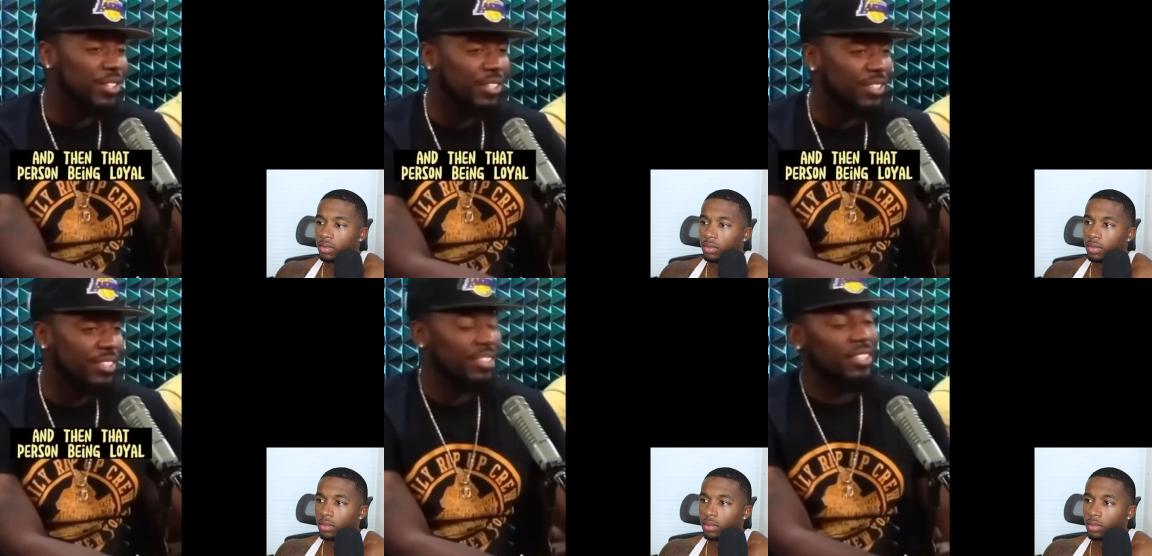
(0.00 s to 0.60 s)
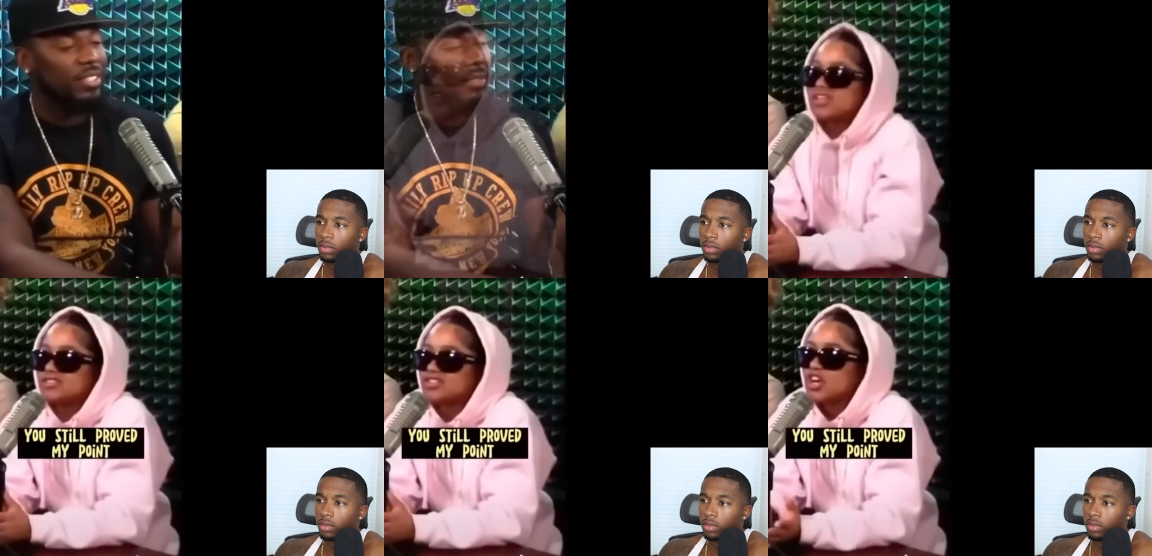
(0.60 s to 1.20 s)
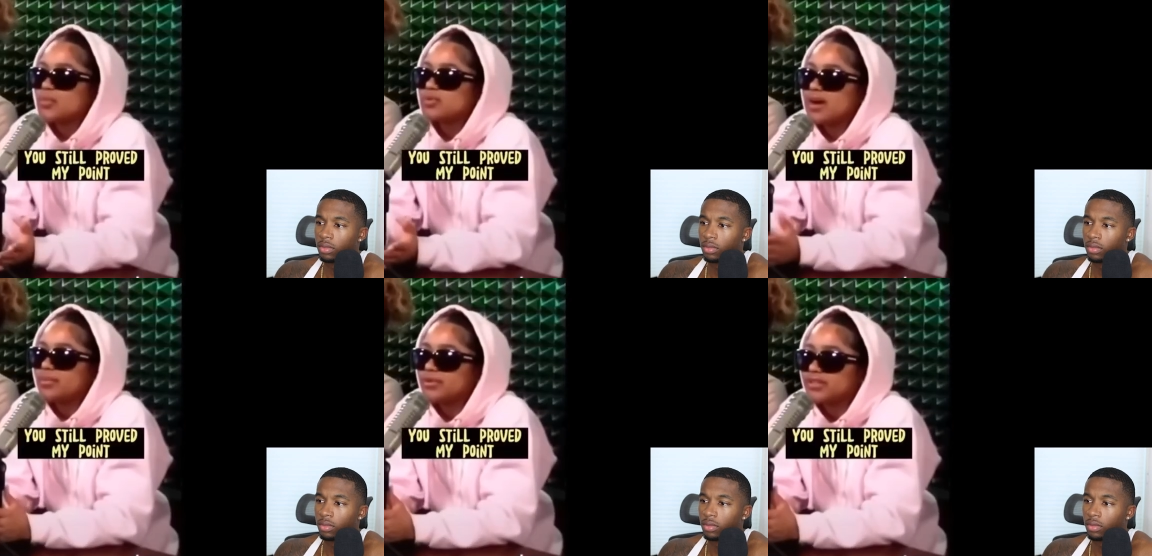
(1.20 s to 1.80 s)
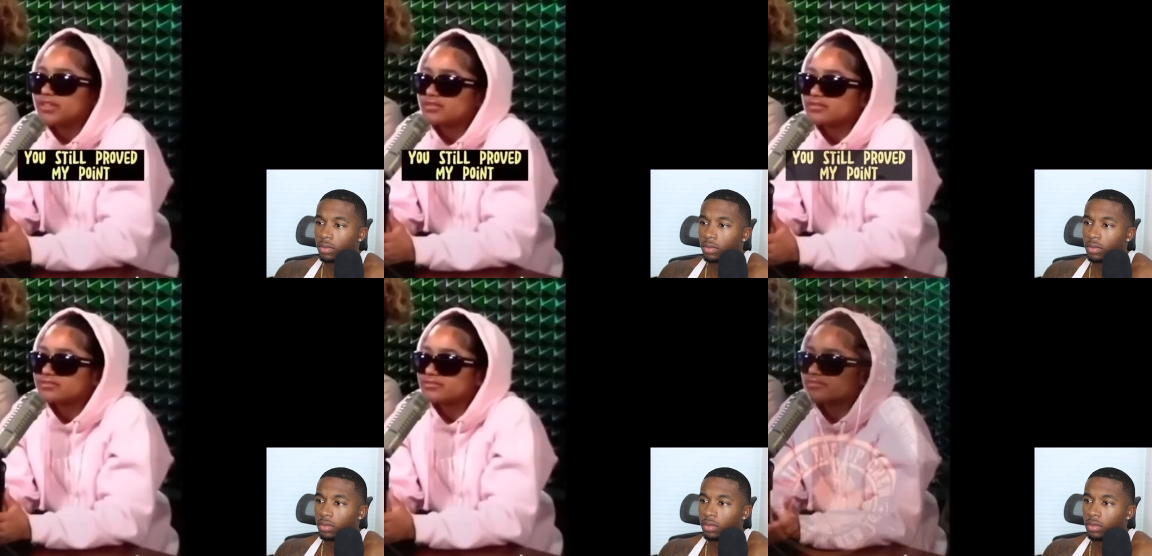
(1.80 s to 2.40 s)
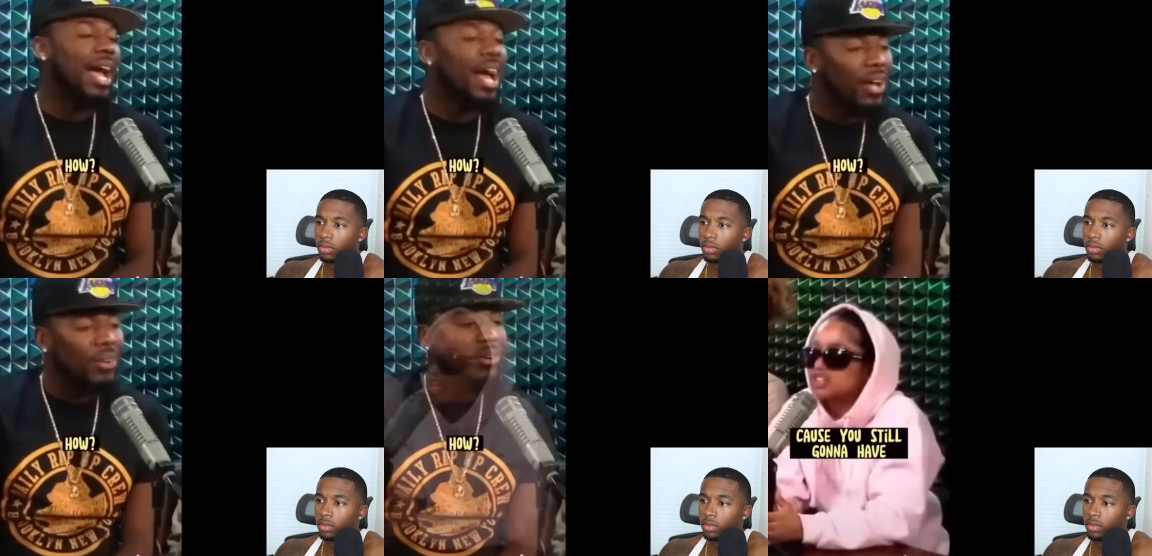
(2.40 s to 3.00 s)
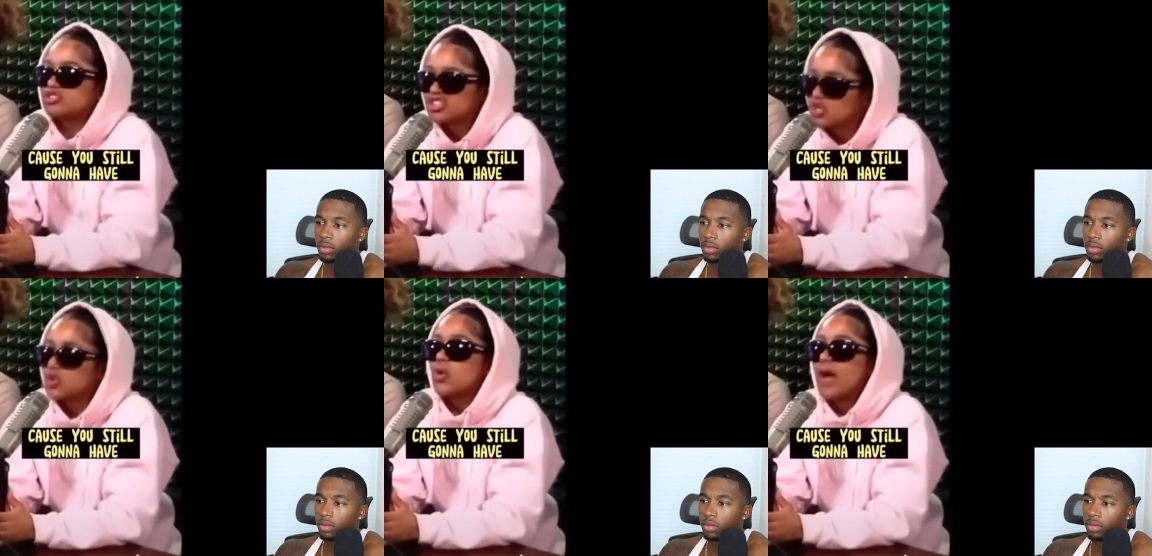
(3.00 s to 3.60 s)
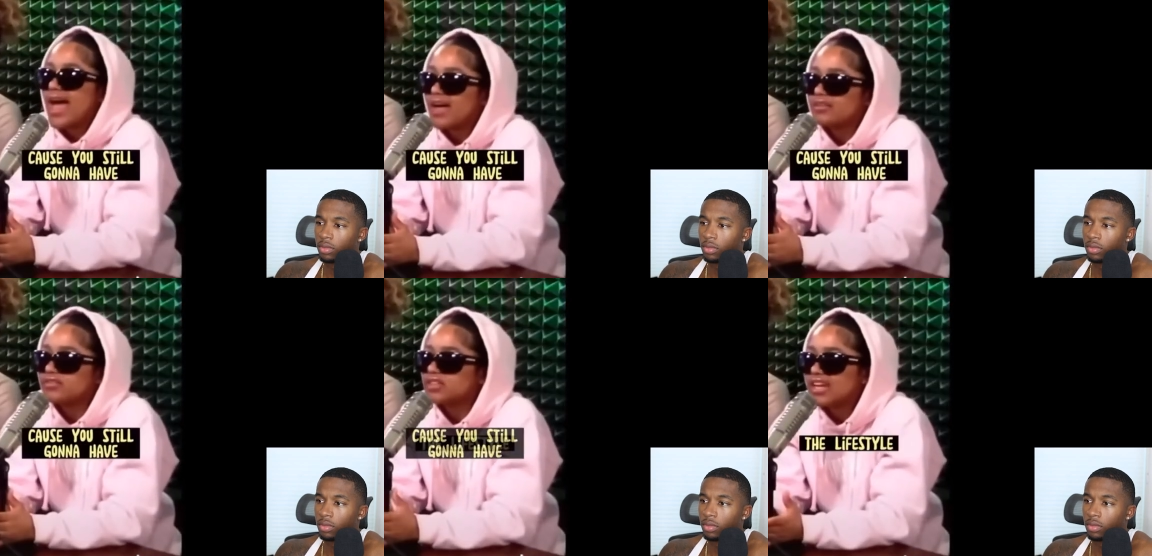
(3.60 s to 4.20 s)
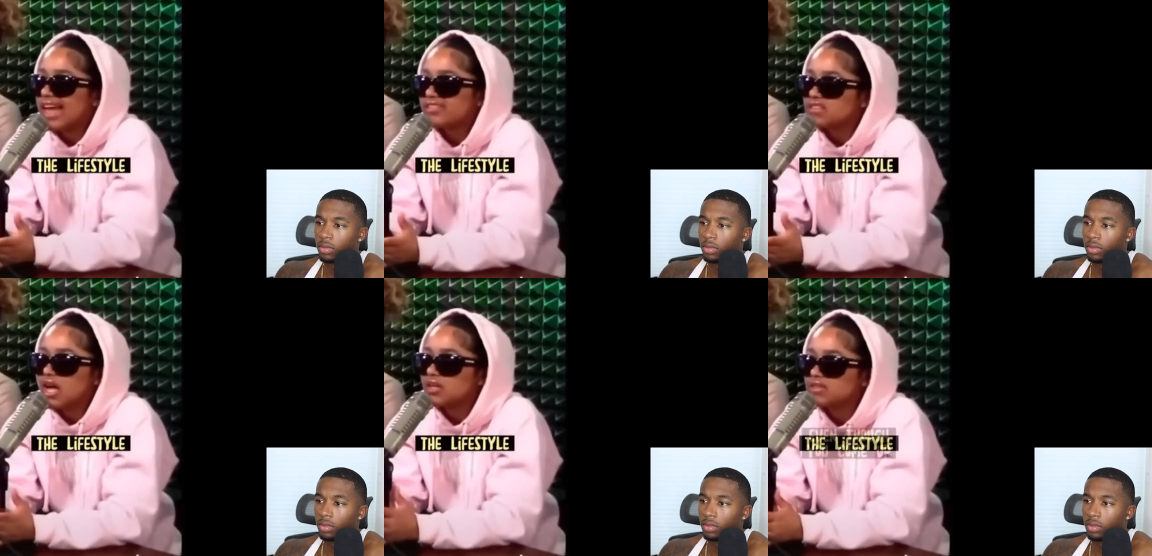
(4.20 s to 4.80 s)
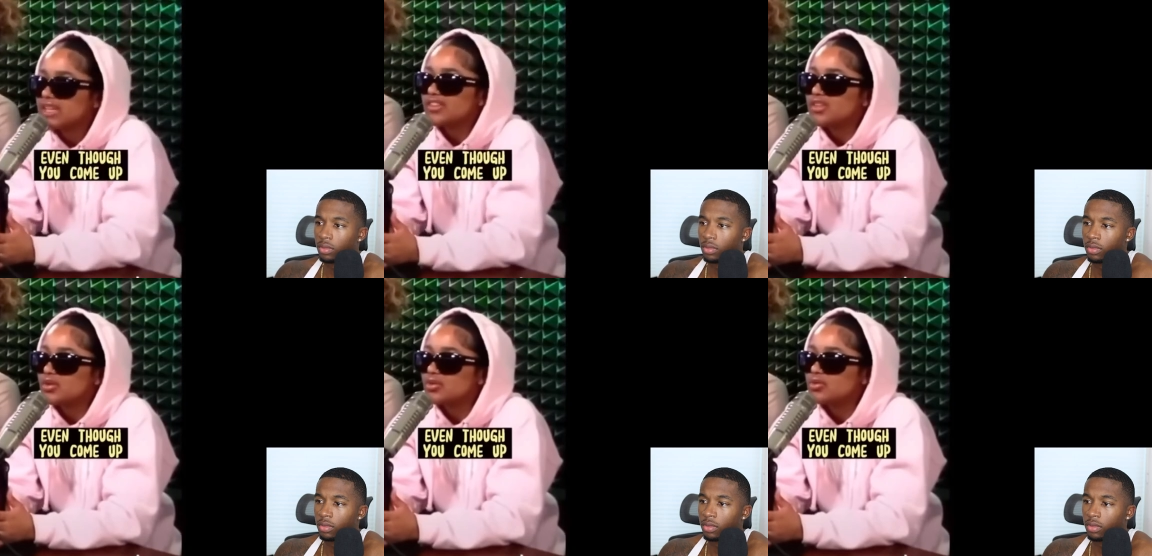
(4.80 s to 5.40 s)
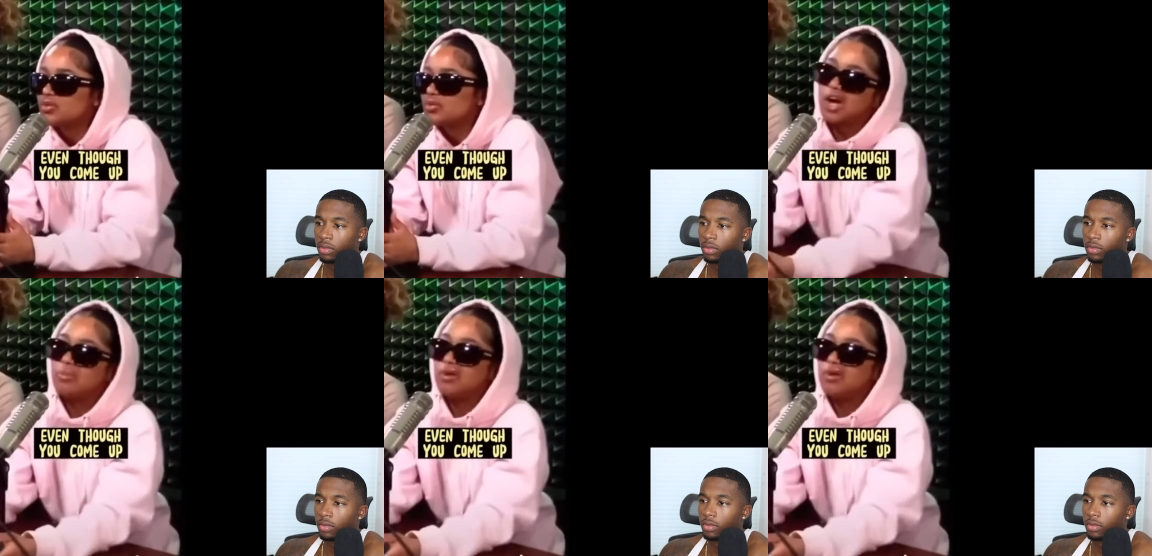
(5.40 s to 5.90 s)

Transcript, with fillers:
Speaker 1: being loyal. You still put my point. Yeah. People have a funny difference. Because you still gonna have the lifestyle, even though you